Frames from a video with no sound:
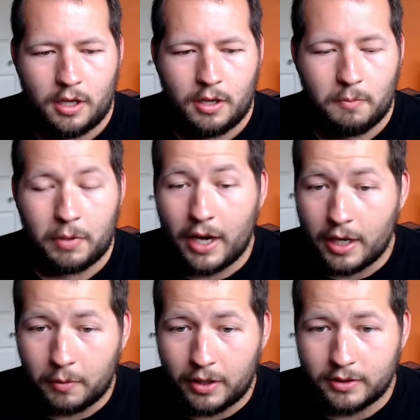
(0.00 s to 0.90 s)
But
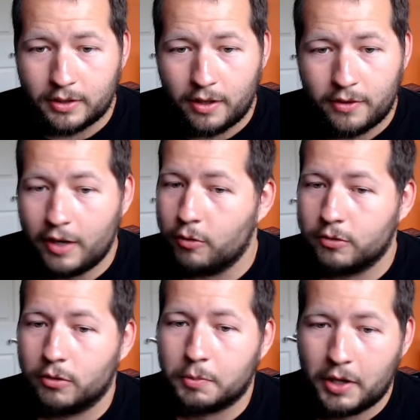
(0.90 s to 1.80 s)
anyways,
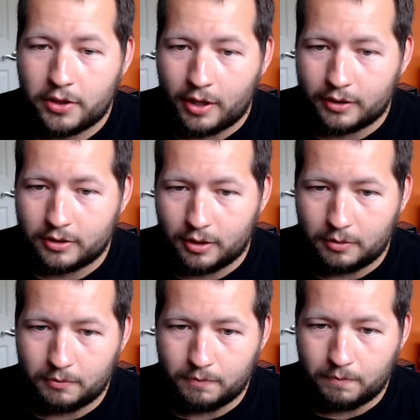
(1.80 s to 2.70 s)
those are my thoughts
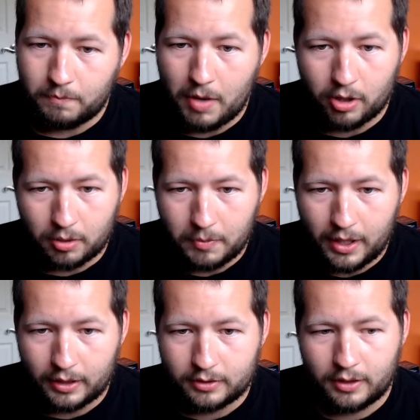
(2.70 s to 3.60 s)
on Malcolm
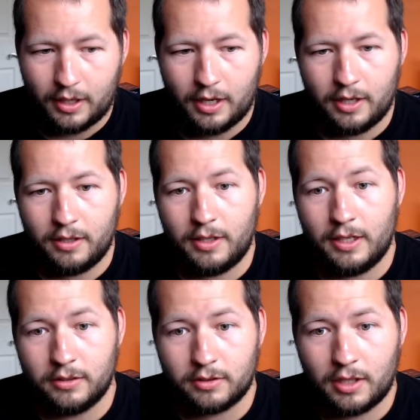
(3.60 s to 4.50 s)
X and
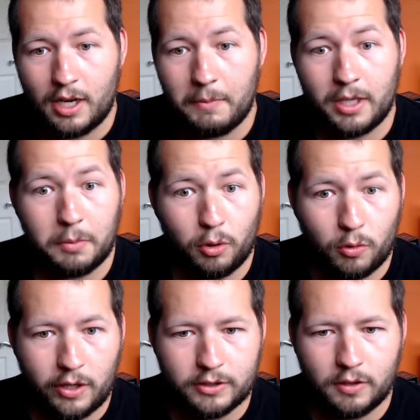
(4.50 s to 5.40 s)
Islam and the
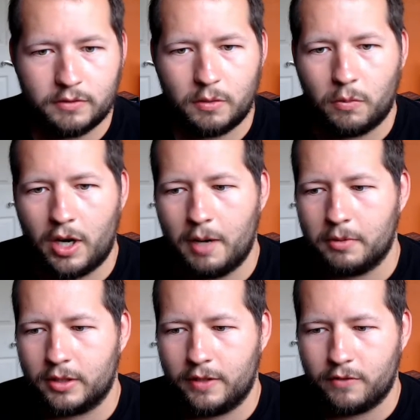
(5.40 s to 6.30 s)
progressives, and why I
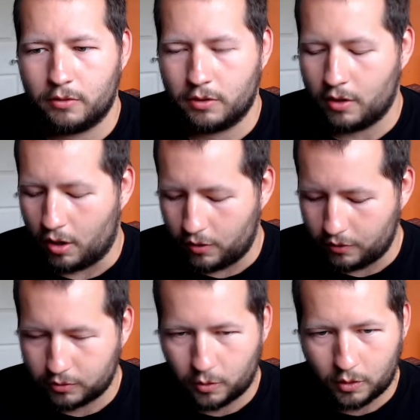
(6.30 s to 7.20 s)
believe all
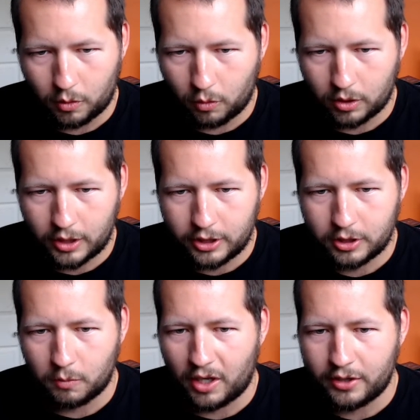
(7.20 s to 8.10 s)
those were a
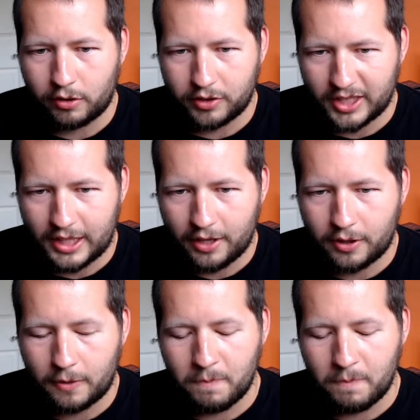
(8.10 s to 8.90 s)
correlation, why they're all together,